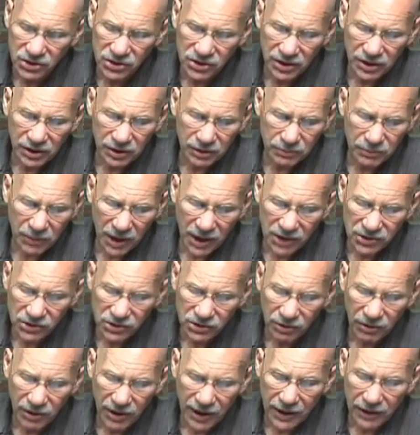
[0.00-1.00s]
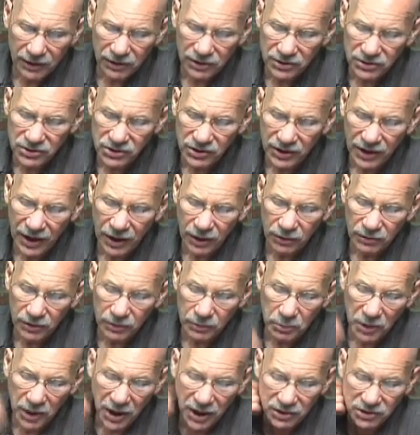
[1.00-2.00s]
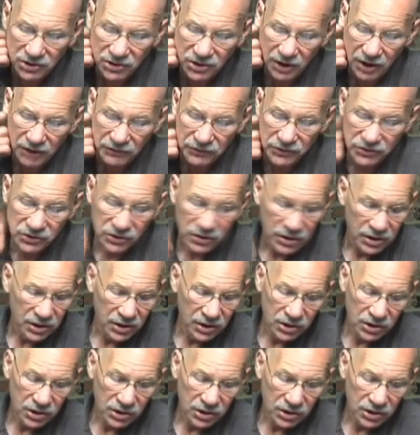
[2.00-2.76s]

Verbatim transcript: Ticketmaster outlets, Coyote box office,